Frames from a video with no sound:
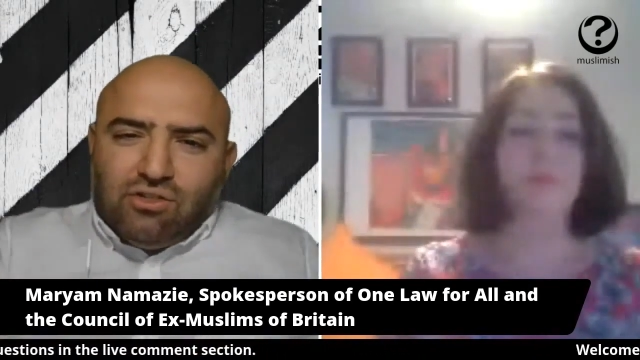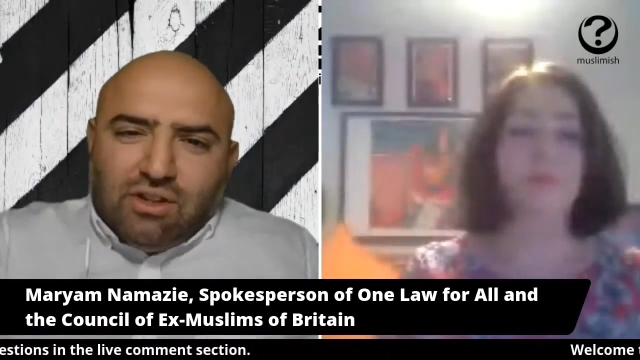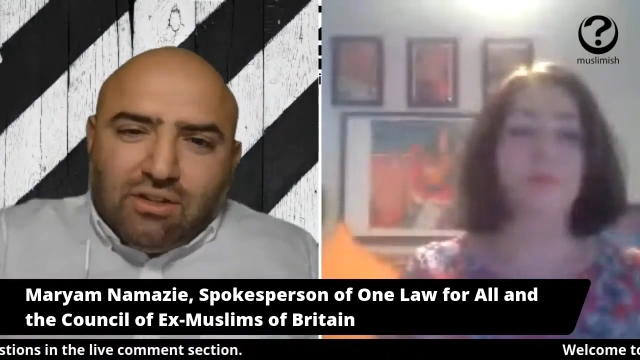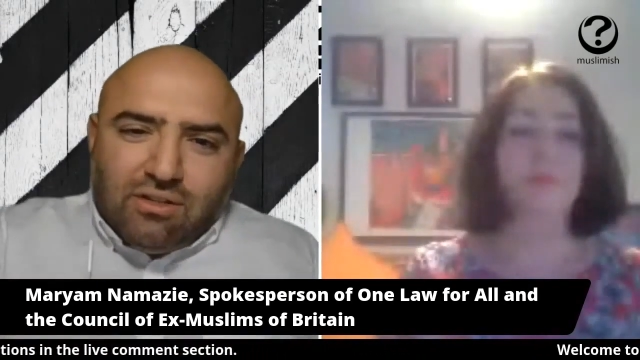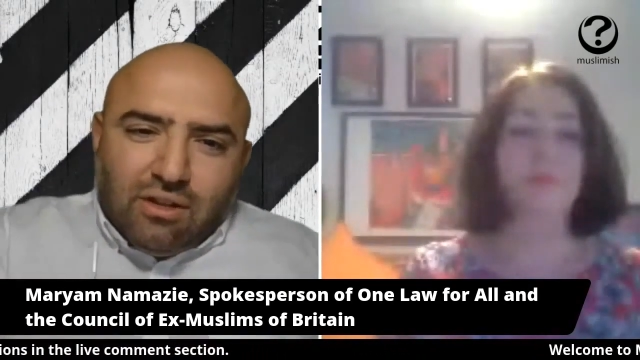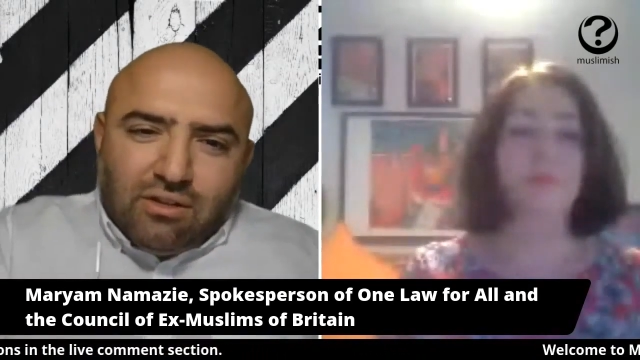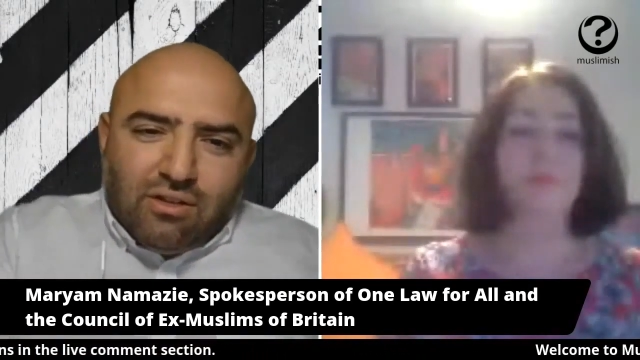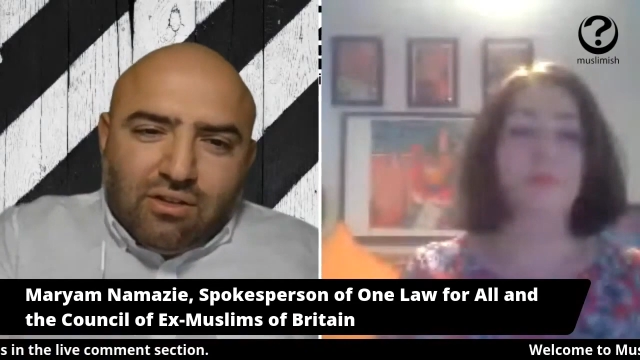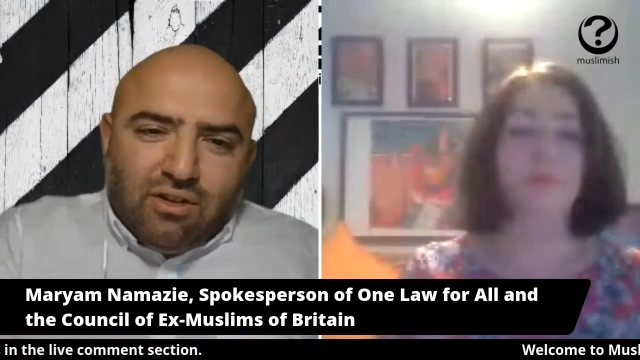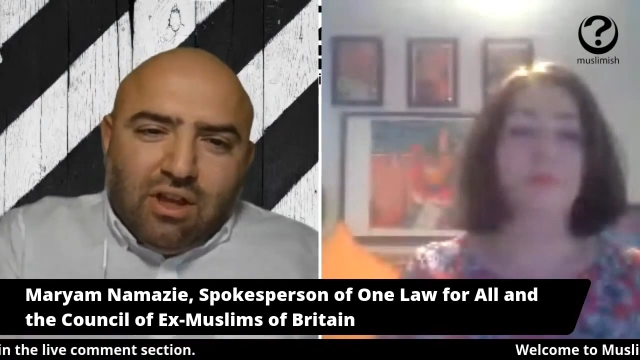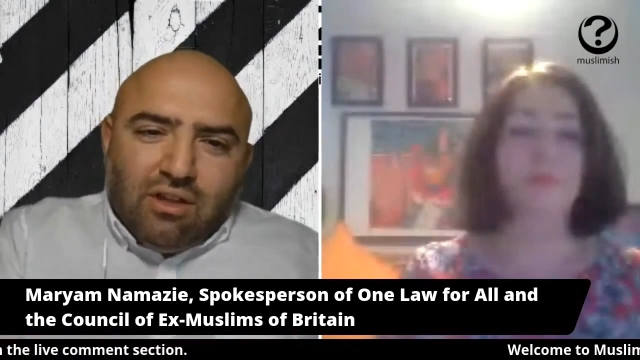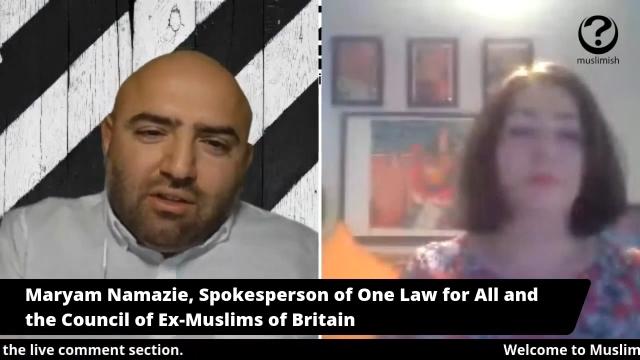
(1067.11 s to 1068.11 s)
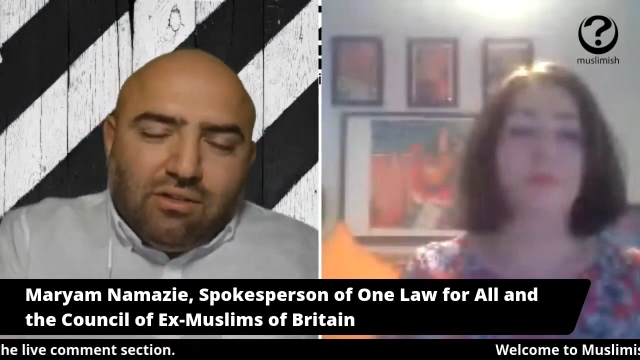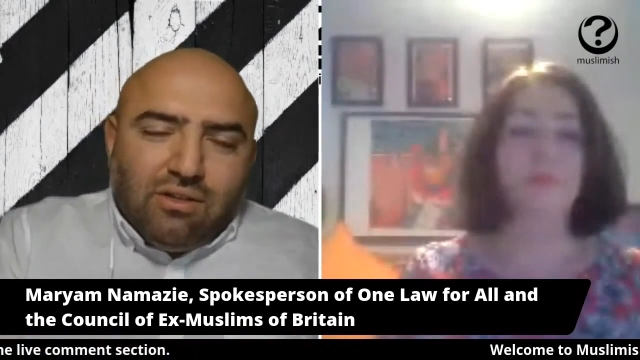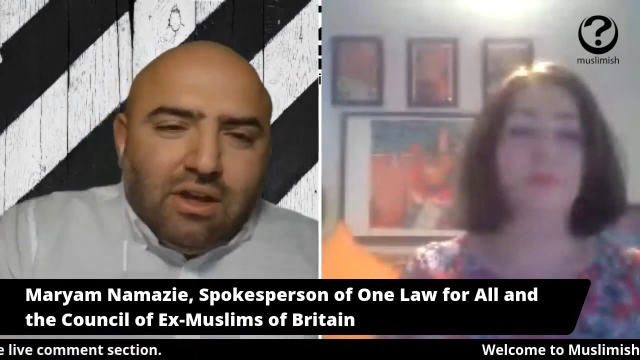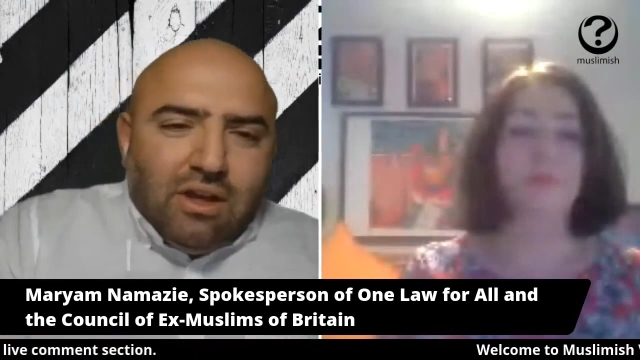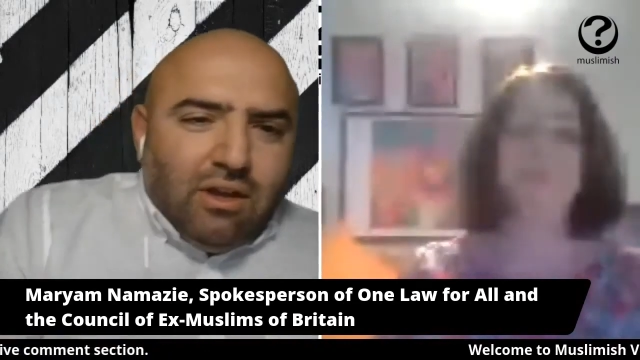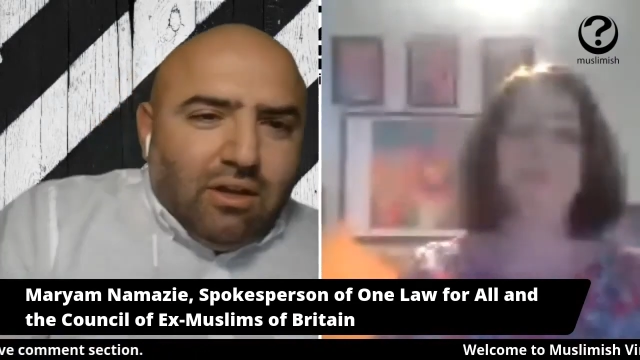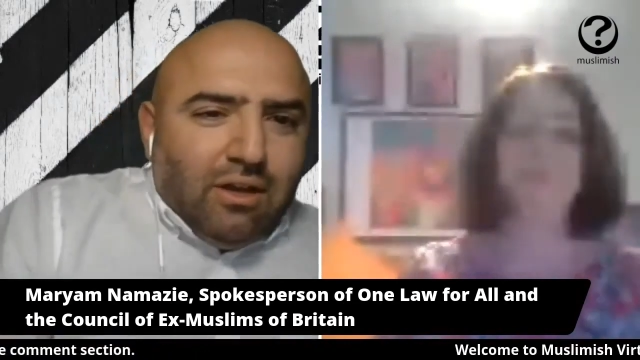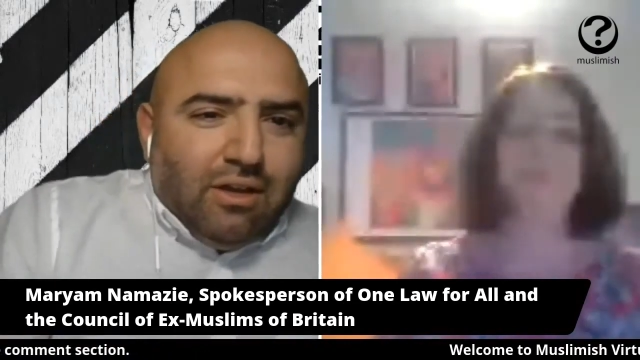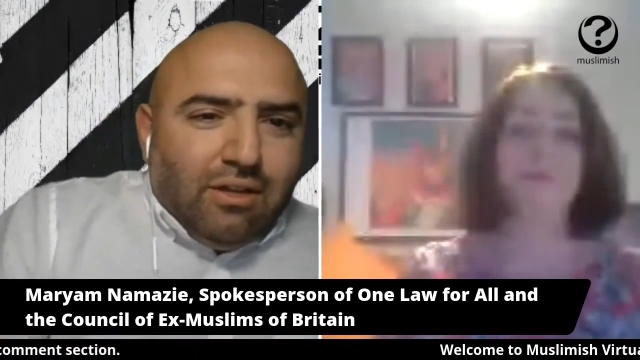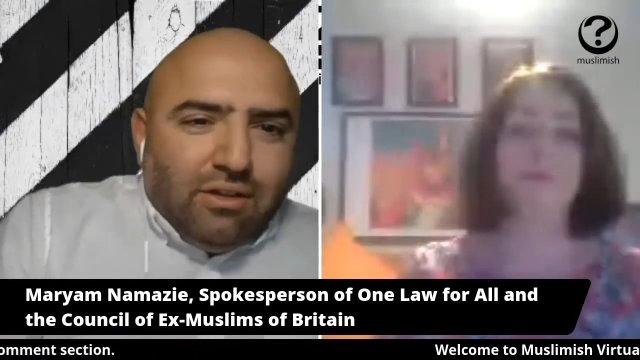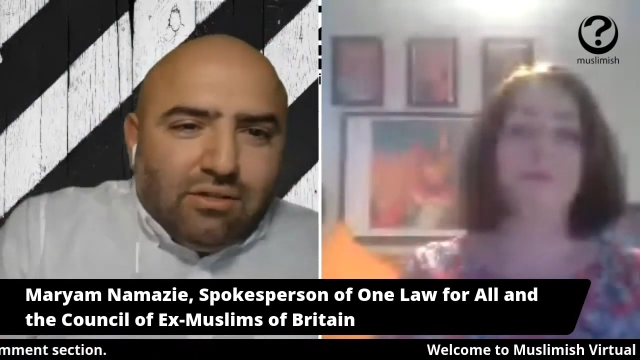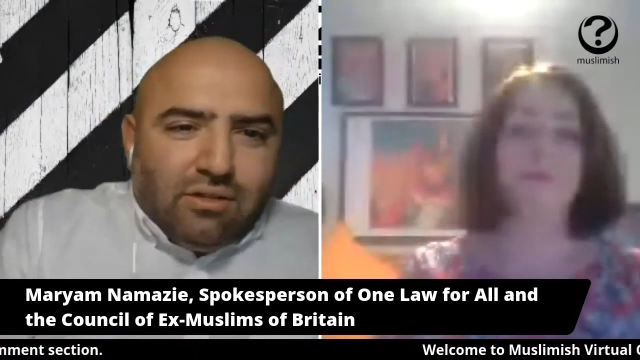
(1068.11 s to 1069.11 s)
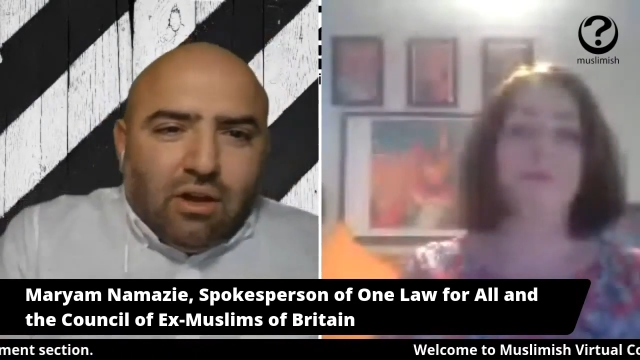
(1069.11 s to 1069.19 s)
that create these